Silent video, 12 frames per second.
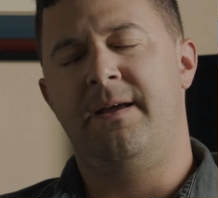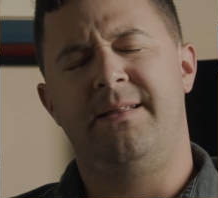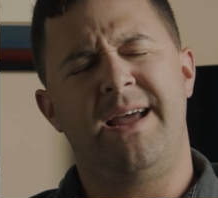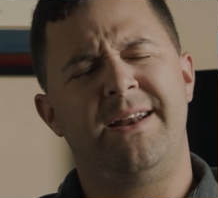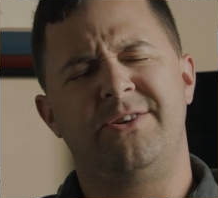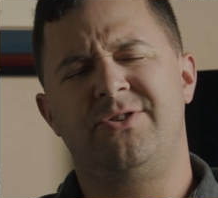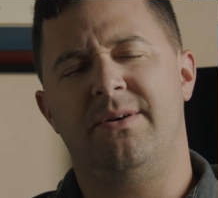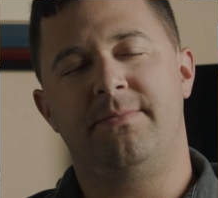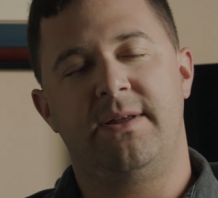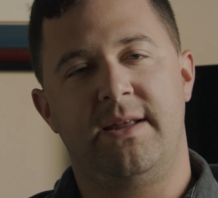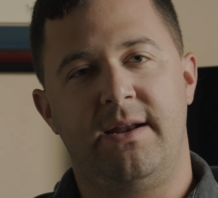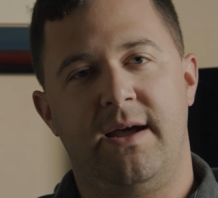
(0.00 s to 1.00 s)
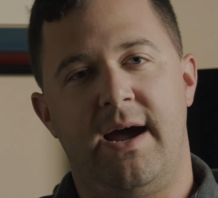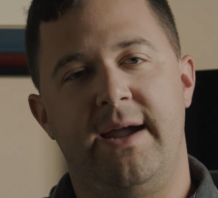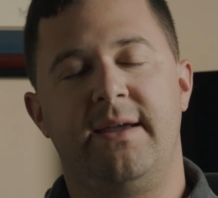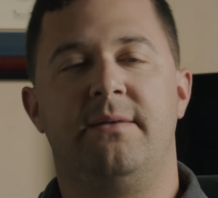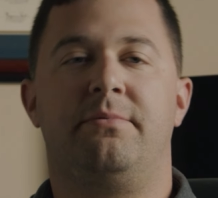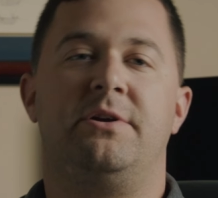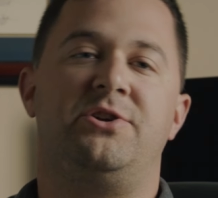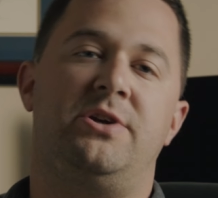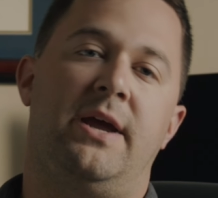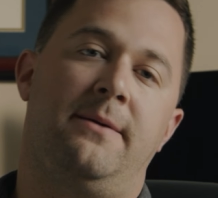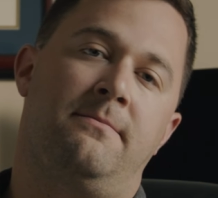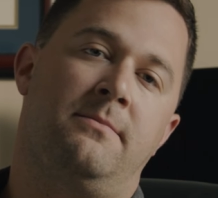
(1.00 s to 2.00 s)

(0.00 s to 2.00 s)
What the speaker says: and that is something that I can appreciate.